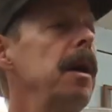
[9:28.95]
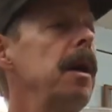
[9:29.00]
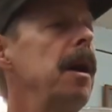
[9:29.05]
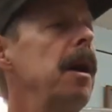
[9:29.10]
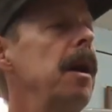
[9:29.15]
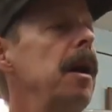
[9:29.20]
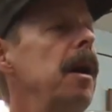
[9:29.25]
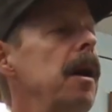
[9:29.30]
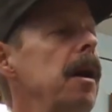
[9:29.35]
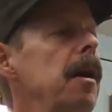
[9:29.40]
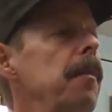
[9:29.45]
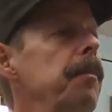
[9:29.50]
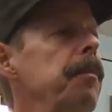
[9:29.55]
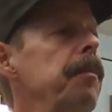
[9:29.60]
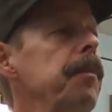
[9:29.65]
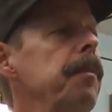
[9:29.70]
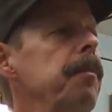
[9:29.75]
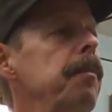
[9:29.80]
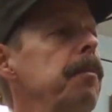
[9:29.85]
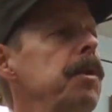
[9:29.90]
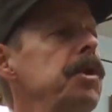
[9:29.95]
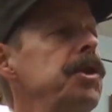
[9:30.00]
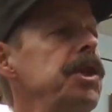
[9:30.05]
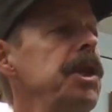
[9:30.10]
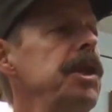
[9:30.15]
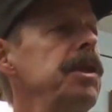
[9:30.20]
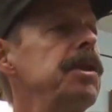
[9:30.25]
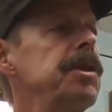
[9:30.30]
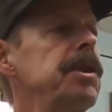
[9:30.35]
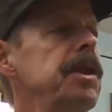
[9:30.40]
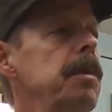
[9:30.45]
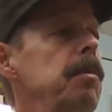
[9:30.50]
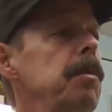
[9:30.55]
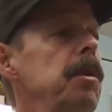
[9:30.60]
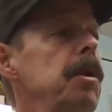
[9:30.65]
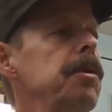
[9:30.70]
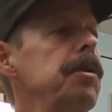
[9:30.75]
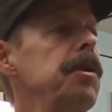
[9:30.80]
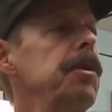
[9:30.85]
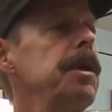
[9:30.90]
Machines
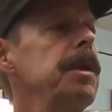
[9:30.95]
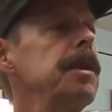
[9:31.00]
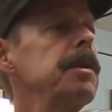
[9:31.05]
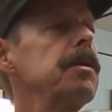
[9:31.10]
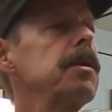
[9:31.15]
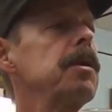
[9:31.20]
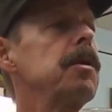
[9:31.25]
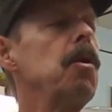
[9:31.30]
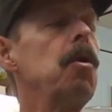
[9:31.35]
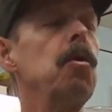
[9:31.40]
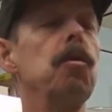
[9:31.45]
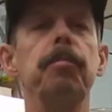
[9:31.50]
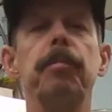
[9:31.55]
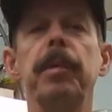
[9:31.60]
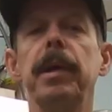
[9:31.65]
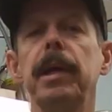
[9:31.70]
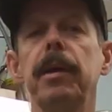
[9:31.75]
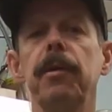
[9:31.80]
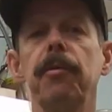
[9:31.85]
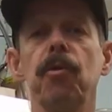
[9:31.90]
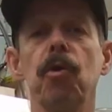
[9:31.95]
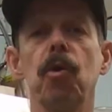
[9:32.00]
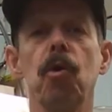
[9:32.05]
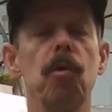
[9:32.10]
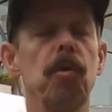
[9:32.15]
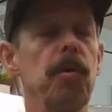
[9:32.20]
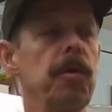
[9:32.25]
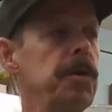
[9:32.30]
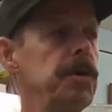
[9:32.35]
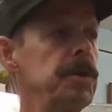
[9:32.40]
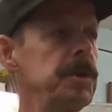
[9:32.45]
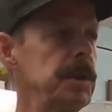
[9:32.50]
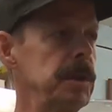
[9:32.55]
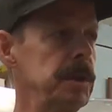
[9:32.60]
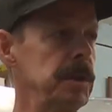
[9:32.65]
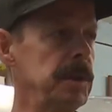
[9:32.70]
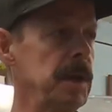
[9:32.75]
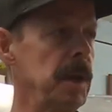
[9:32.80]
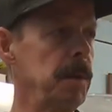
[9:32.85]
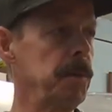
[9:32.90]
similar to this are called bead rollers.
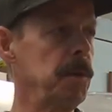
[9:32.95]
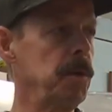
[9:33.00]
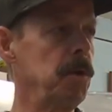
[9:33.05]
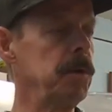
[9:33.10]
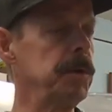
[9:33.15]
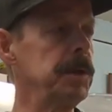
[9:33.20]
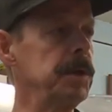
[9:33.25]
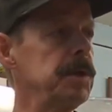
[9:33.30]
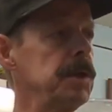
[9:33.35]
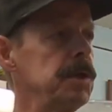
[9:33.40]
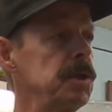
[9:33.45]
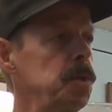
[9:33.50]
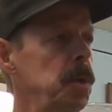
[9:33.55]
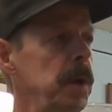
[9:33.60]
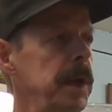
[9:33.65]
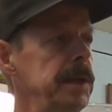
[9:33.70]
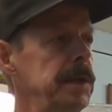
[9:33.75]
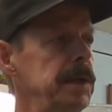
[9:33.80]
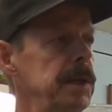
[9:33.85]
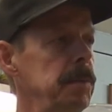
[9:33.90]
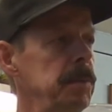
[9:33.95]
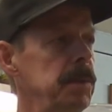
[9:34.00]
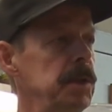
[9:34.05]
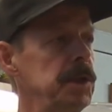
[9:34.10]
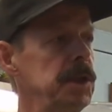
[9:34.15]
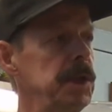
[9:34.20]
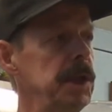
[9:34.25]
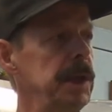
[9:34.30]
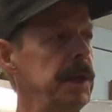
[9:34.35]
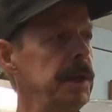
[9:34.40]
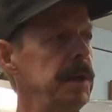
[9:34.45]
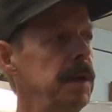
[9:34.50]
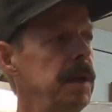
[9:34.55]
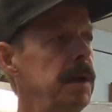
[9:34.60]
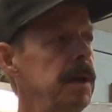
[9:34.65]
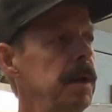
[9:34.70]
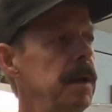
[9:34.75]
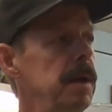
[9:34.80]
Some call this a swaging machine.